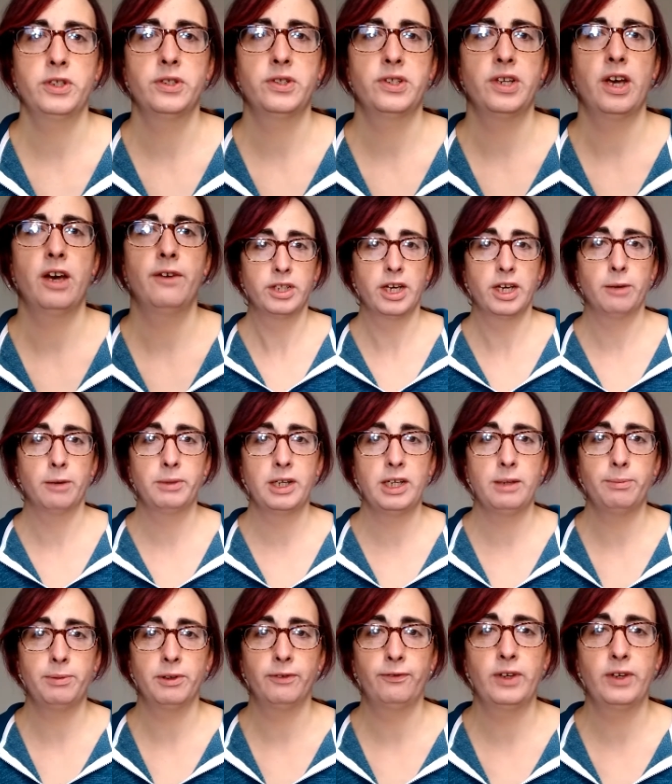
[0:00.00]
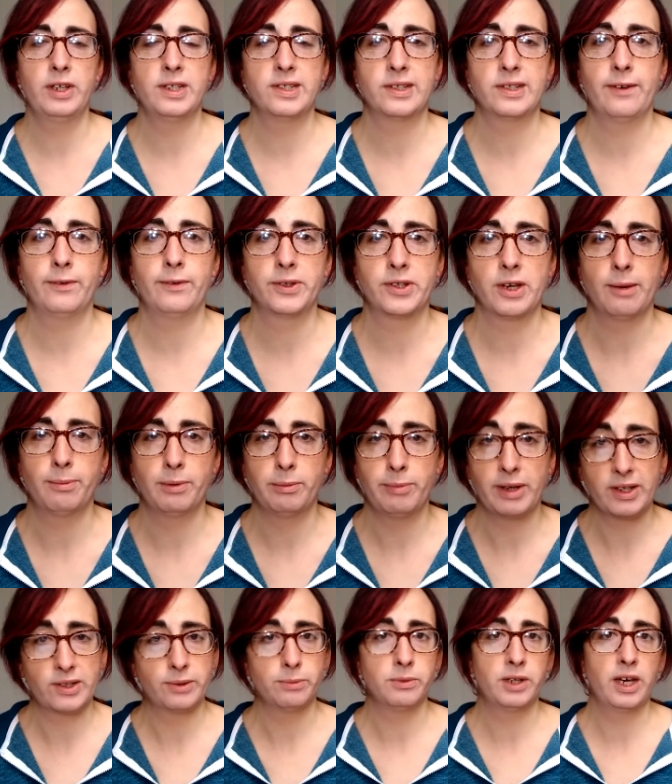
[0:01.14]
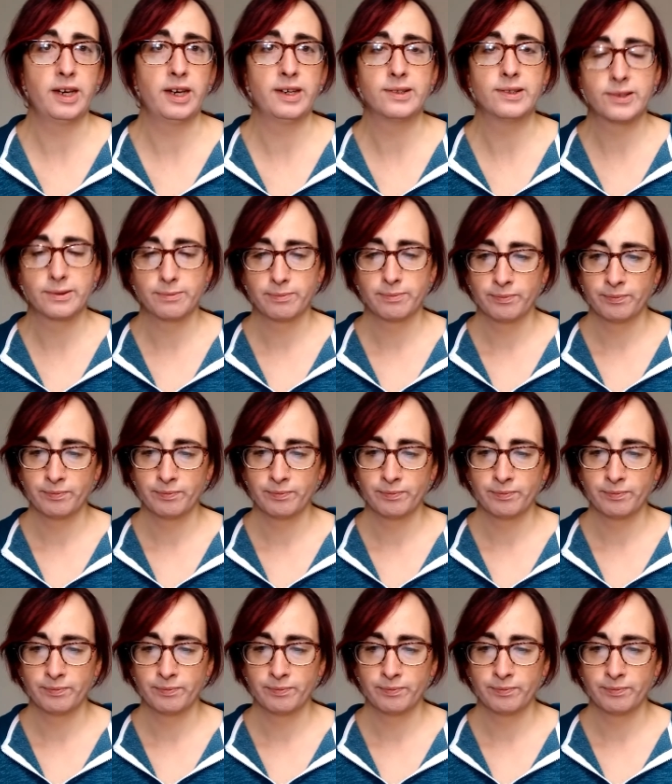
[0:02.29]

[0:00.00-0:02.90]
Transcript: yourself to help keep your fitness levels up and make some gains.